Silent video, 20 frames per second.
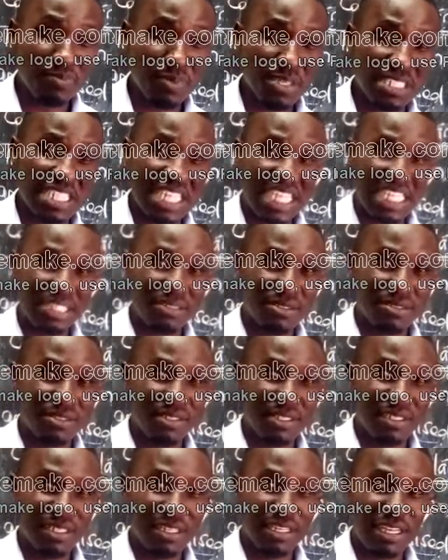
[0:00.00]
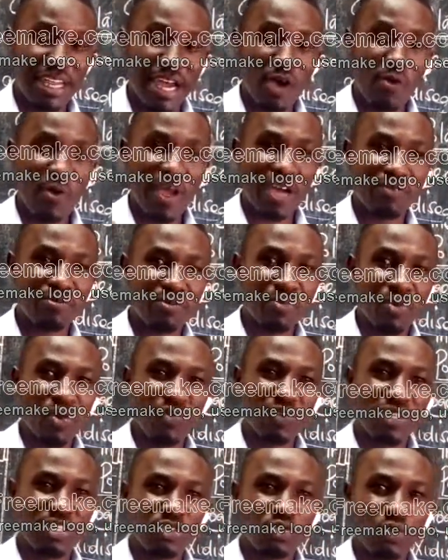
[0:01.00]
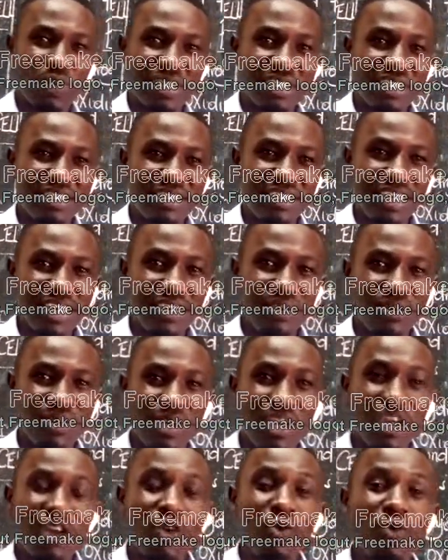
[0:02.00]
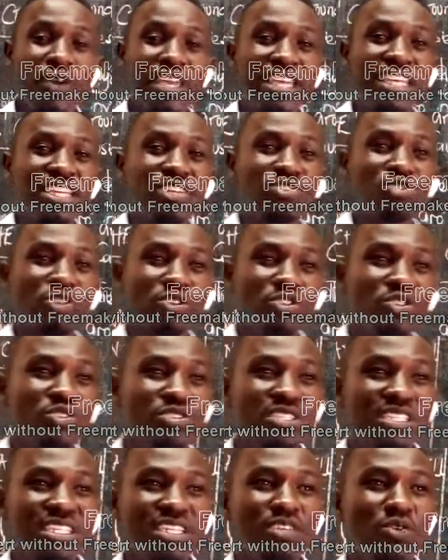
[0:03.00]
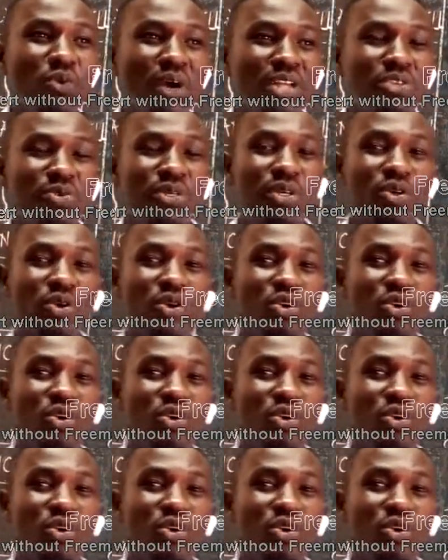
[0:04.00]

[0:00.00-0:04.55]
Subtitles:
cell, now we have moved to wet cell. we introduced in what we call